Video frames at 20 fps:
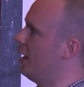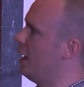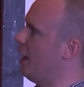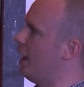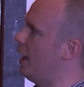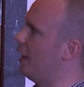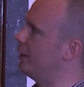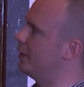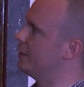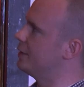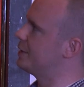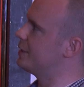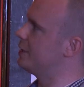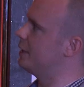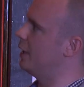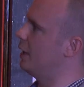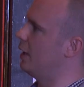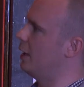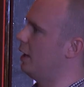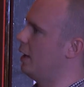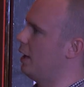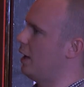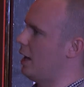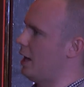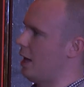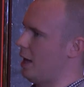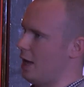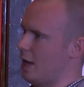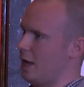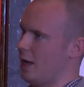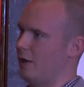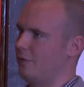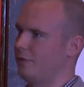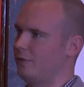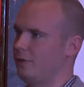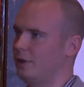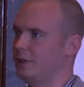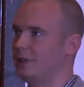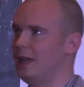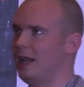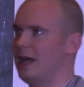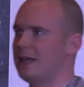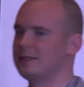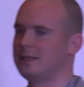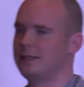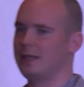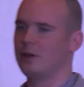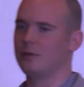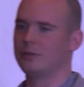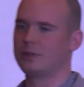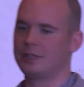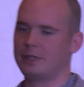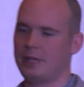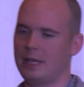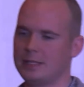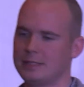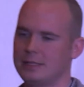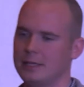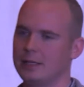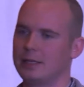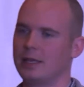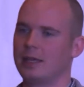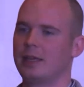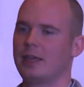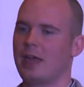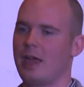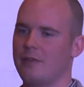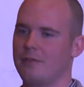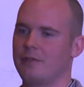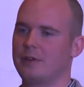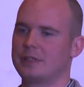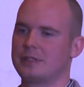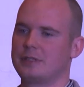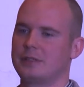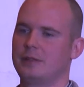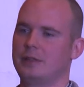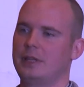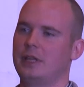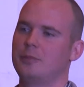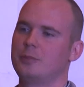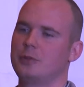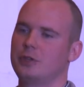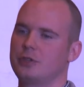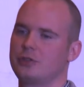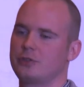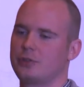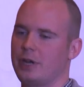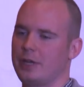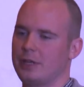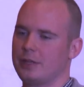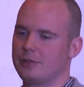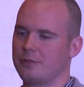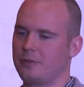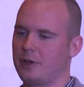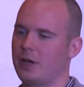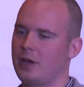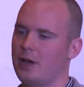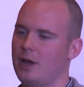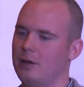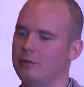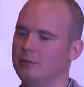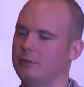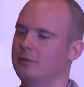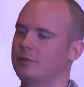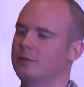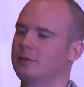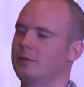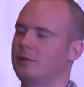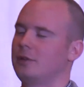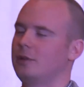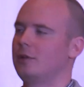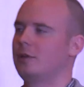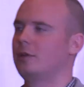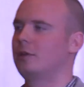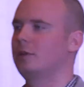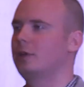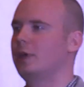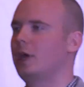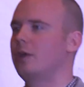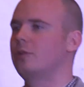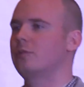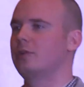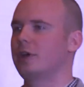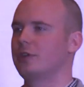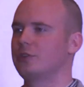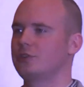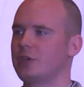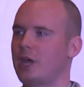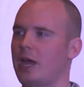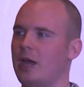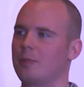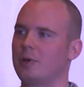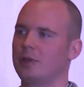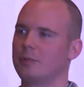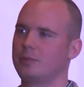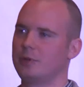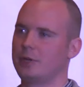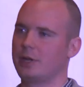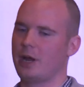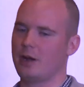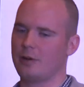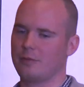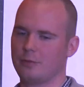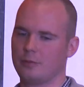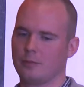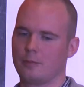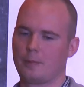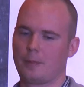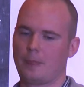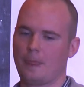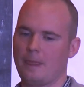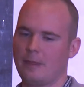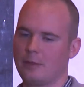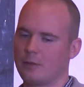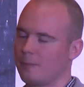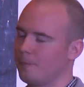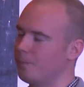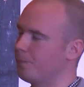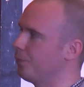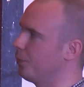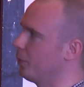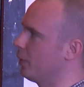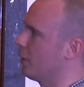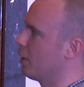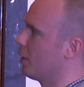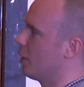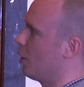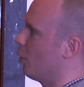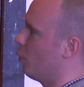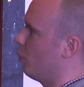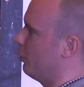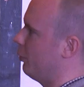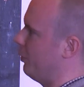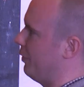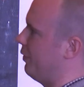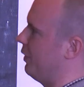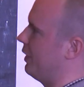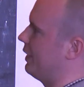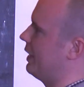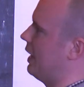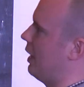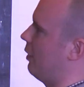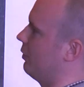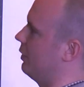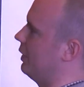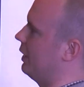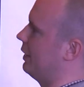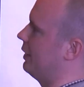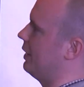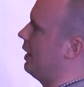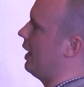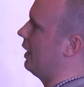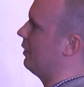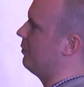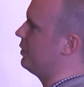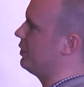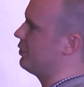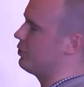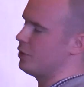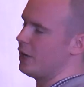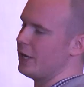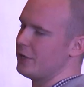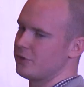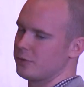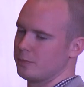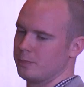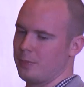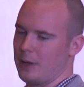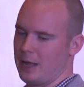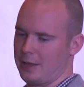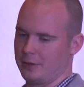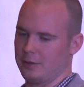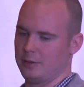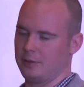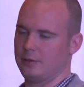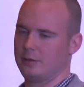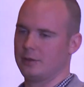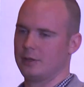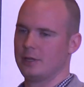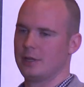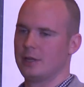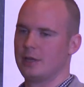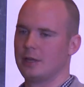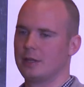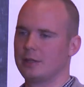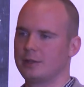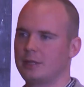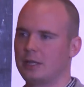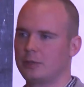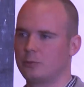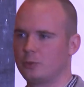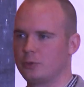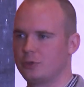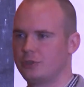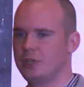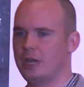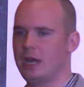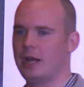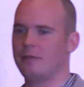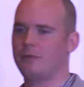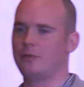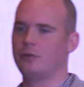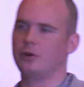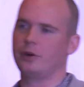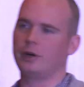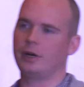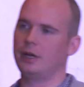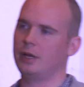and the last day of the testing, they gave us the administrative account. Yeah, you can check, but be careful. And what we find out, that the administration panel that was there for